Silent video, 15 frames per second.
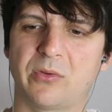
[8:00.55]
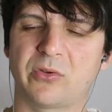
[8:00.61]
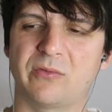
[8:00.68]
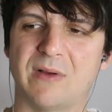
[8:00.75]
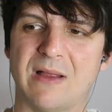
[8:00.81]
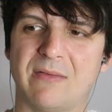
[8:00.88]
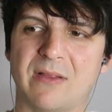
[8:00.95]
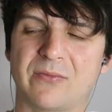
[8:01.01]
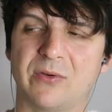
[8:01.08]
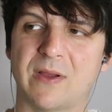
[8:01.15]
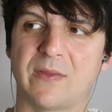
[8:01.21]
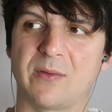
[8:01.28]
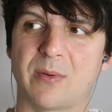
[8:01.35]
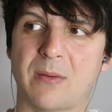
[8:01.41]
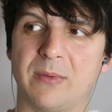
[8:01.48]
want to survive life or
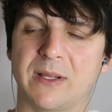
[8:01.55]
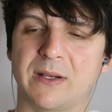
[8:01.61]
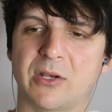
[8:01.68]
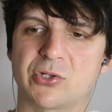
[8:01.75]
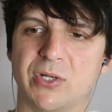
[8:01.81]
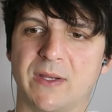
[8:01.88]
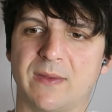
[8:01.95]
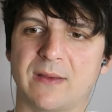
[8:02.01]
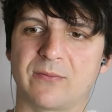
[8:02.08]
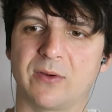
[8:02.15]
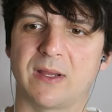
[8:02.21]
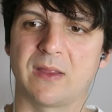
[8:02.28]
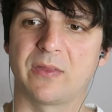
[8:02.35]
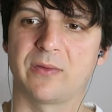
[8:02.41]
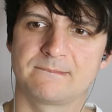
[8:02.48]
death, you probably got to train life or
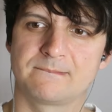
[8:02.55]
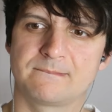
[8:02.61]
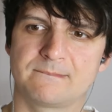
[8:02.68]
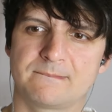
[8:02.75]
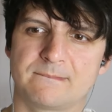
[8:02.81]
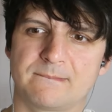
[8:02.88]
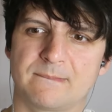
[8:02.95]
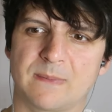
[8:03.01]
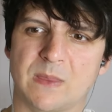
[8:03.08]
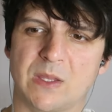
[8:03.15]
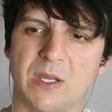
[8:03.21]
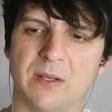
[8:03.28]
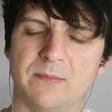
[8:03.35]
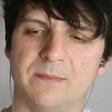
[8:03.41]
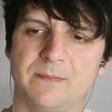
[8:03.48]
death.
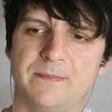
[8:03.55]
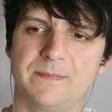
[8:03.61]
Good.